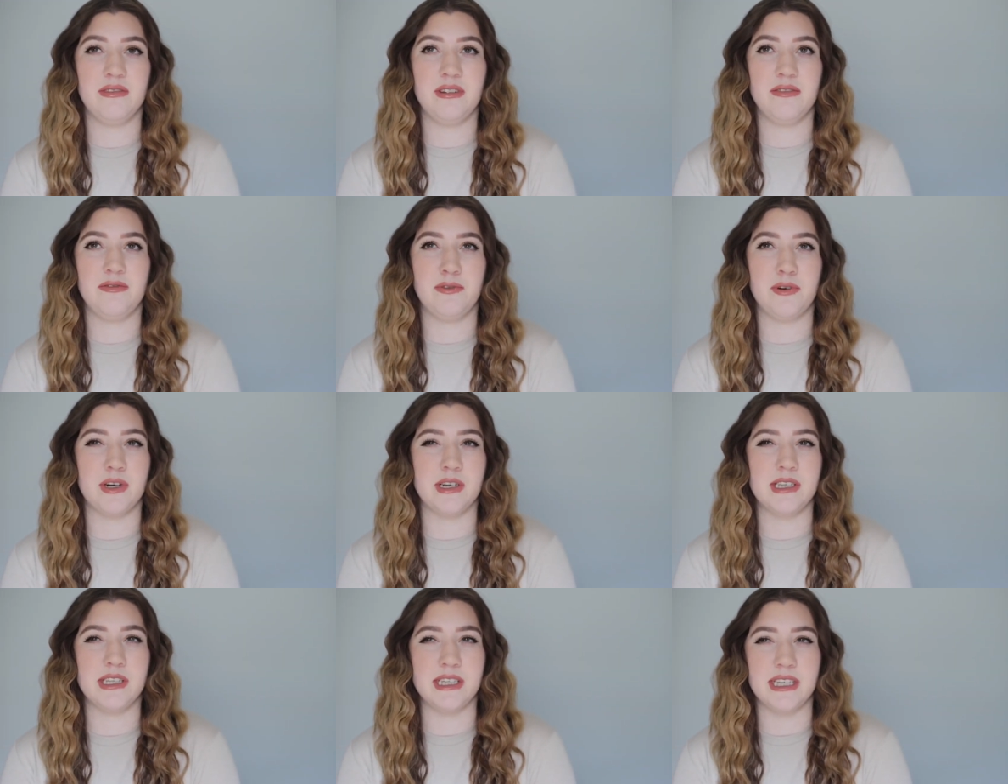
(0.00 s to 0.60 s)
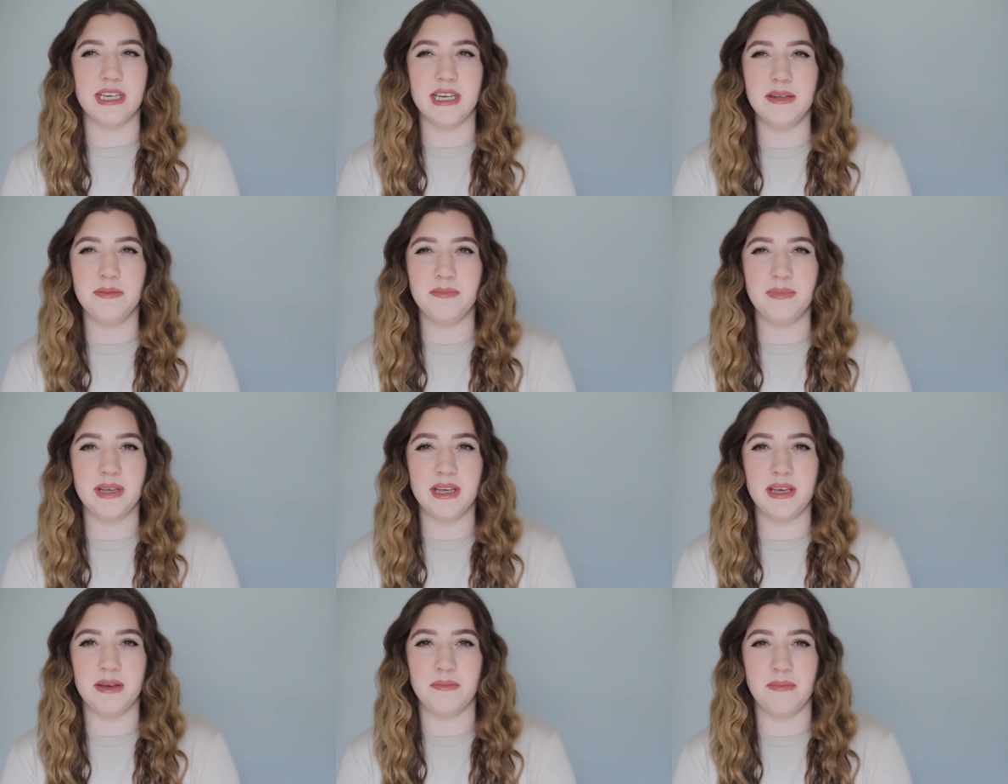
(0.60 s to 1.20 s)
foresee it
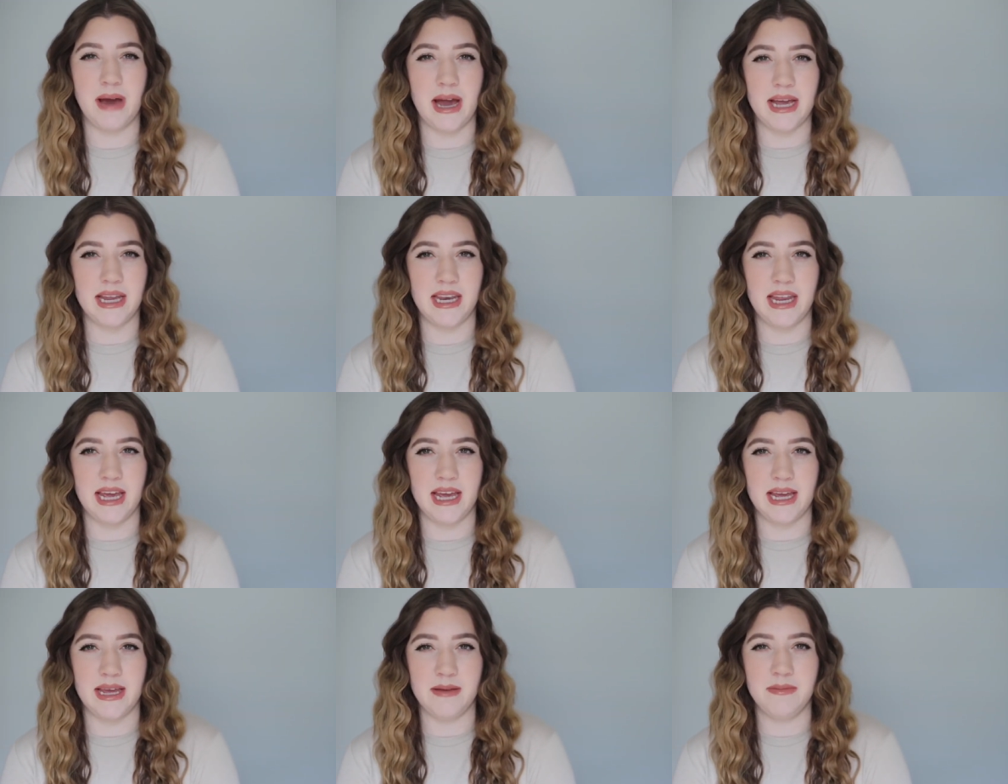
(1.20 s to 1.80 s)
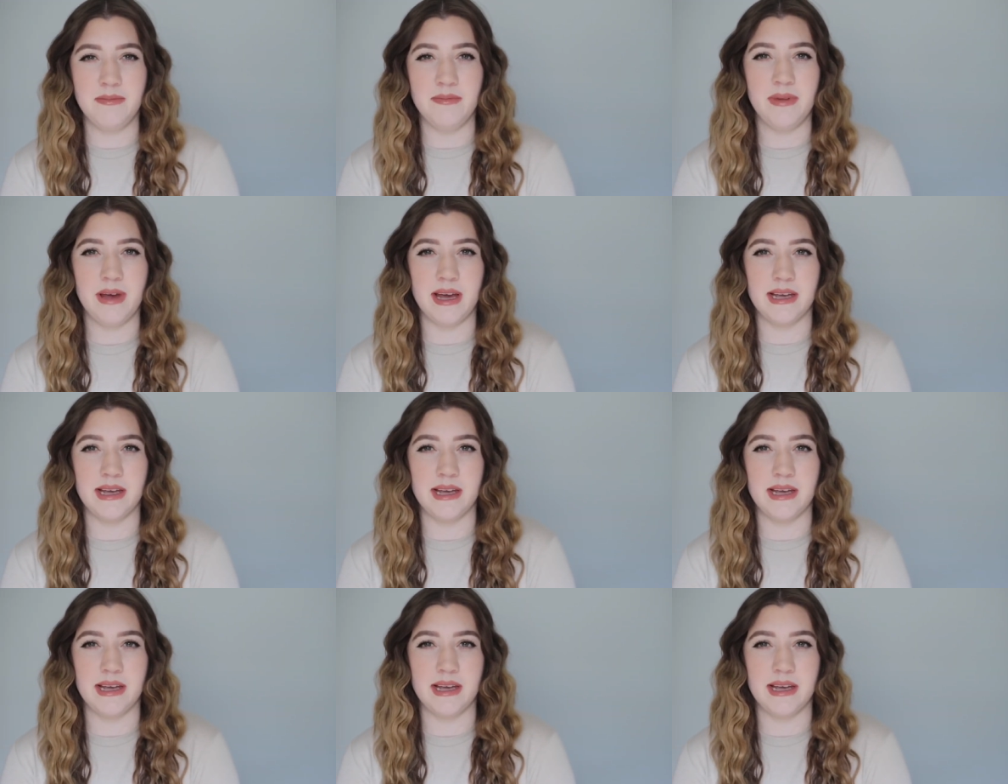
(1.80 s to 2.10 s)
being my name